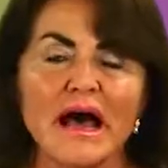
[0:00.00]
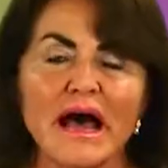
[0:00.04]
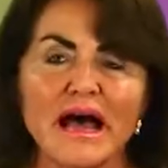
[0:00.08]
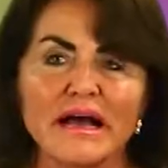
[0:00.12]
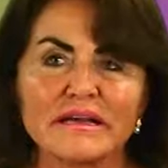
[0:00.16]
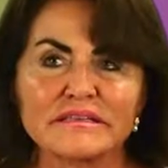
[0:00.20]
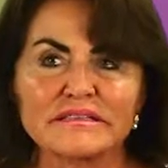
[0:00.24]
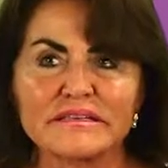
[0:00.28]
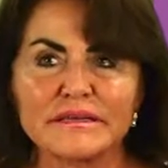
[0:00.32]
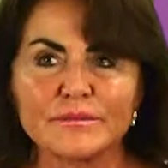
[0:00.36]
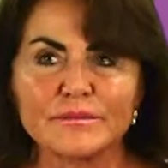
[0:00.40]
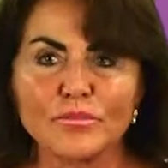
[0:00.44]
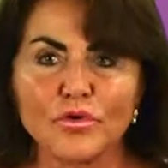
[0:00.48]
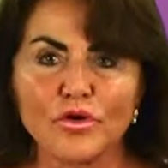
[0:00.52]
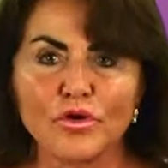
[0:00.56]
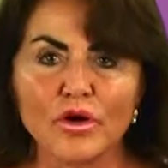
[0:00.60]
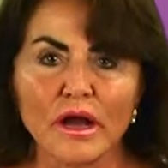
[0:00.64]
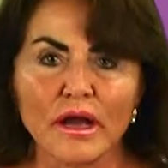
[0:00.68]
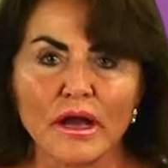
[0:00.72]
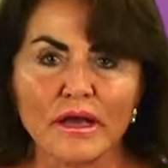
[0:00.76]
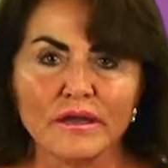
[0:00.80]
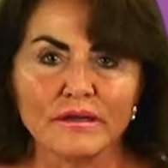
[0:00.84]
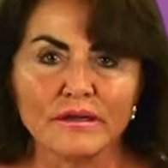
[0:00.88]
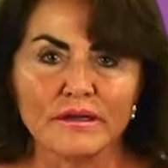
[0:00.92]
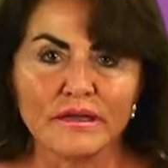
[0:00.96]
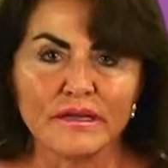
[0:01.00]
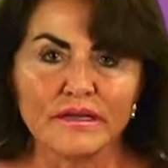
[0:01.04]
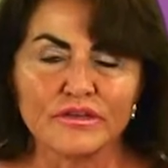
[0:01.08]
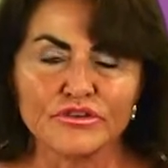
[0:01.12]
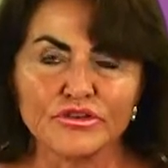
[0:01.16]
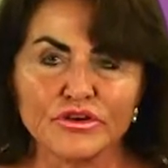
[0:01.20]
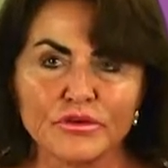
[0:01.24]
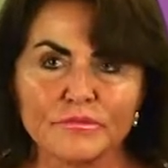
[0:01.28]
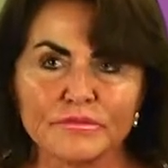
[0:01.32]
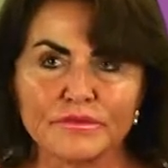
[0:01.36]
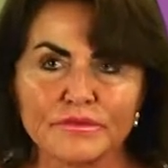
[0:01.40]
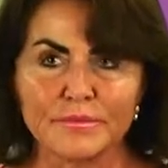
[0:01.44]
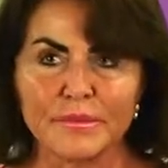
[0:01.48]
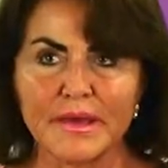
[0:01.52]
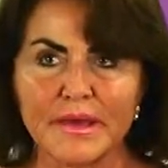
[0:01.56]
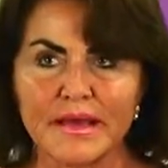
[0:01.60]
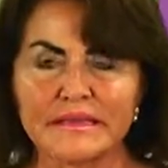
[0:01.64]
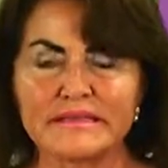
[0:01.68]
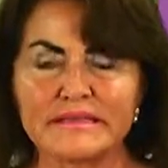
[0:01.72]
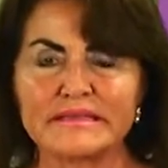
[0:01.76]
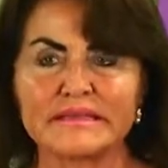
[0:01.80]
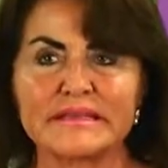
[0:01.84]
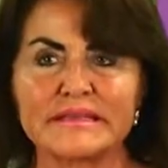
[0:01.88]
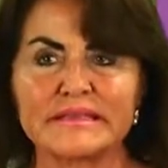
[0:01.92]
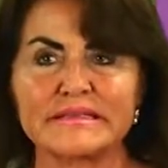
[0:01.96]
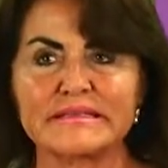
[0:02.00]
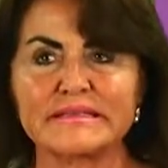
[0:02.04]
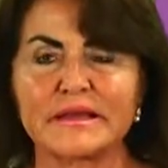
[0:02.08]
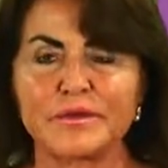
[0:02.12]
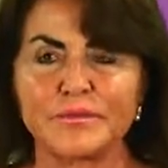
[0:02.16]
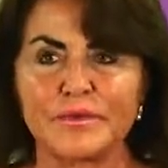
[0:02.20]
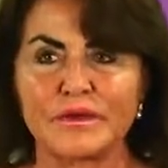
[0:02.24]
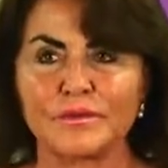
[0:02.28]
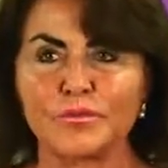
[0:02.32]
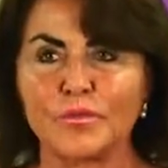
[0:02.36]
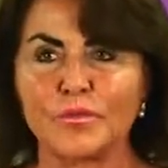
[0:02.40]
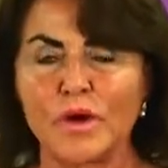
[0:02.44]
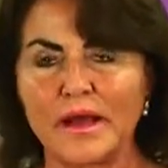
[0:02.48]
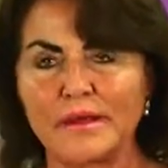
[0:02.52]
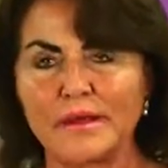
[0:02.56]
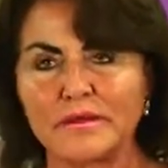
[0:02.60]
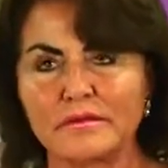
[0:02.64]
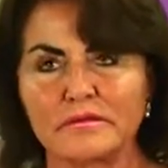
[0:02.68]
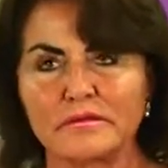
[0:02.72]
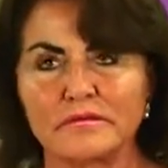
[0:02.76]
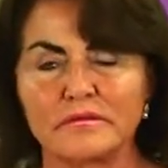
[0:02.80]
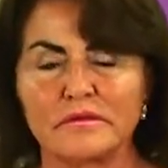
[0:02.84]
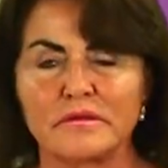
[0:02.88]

oxymoron in terms of medicine is that we want